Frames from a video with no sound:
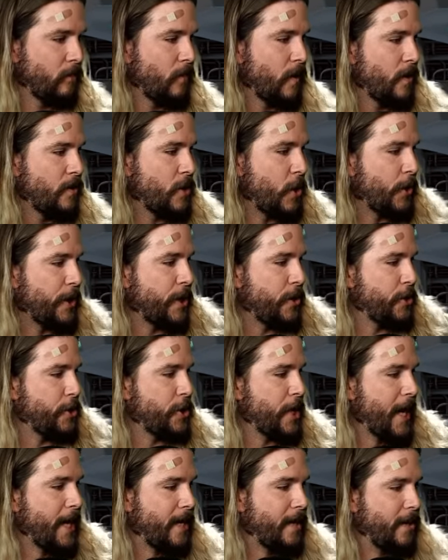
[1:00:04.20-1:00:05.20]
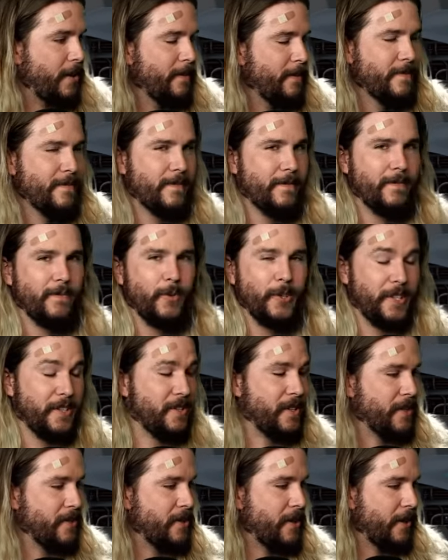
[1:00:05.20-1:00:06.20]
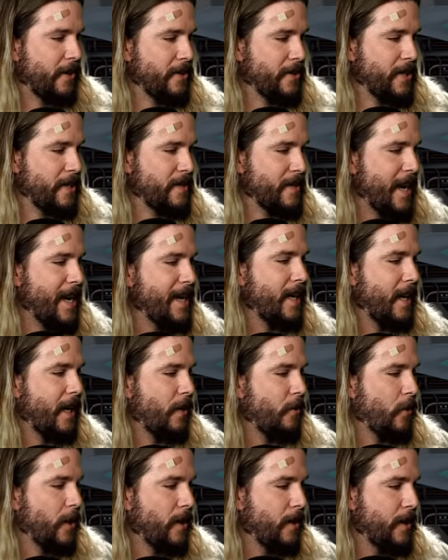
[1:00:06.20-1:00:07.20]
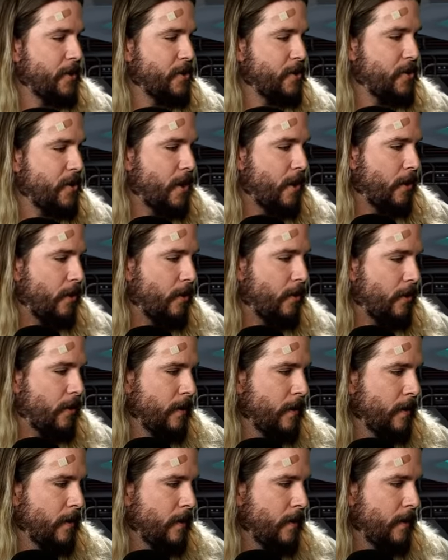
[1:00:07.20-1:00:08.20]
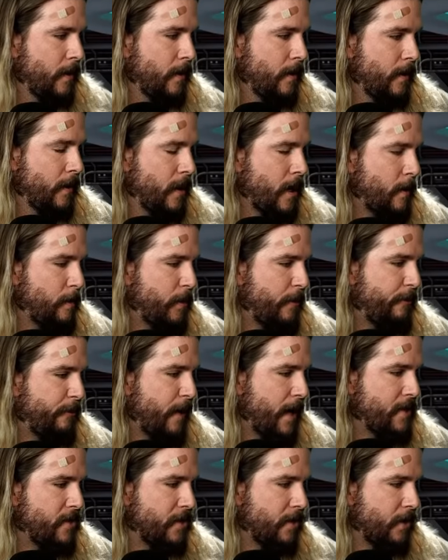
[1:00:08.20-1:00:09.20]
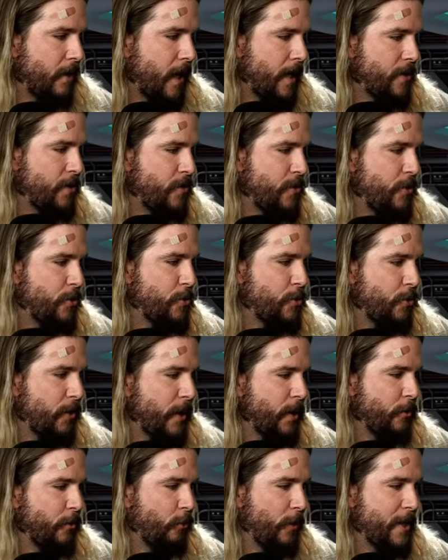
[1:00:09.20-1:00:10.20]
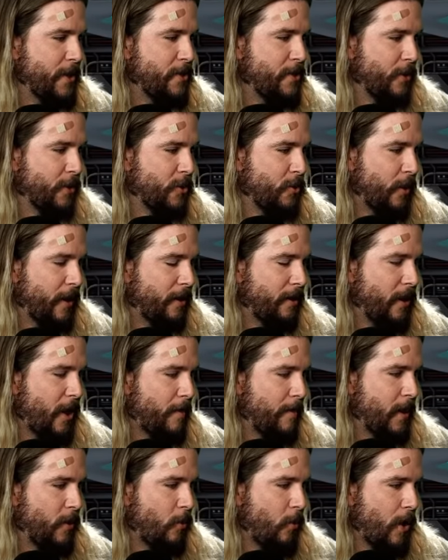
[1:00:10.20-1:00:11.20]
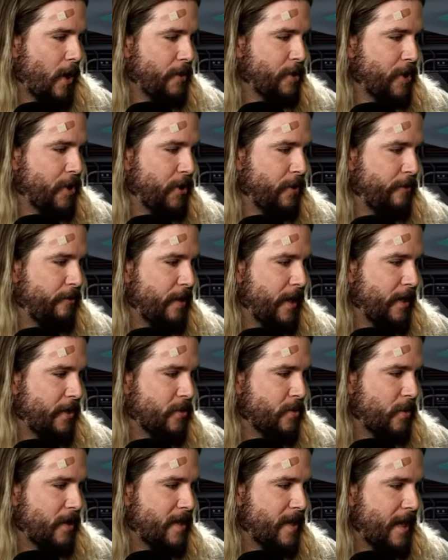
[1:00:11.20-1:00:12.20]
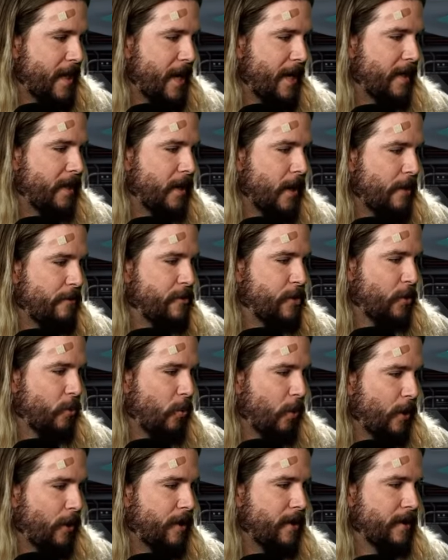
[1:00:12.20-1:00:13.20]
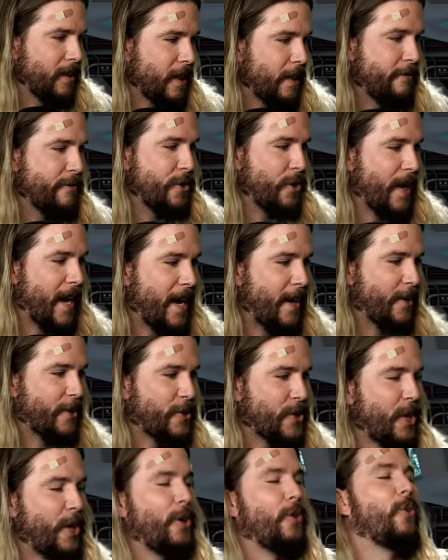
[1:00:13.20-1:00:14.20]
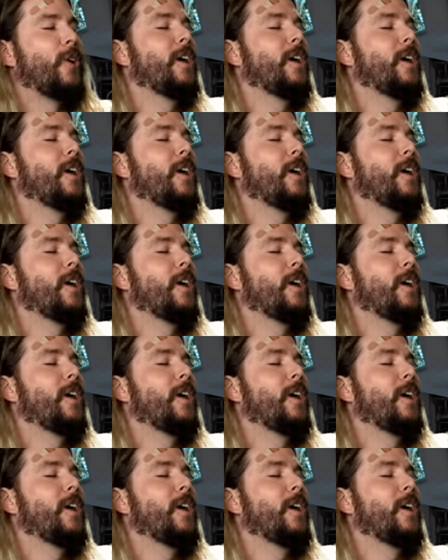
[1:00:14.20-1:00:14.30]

Tony or Shadow with the $6 says, Hey Kyle, want to let you know a professor I do neutrino research with caught me watching your videos one day and loved your work, loved your hair too.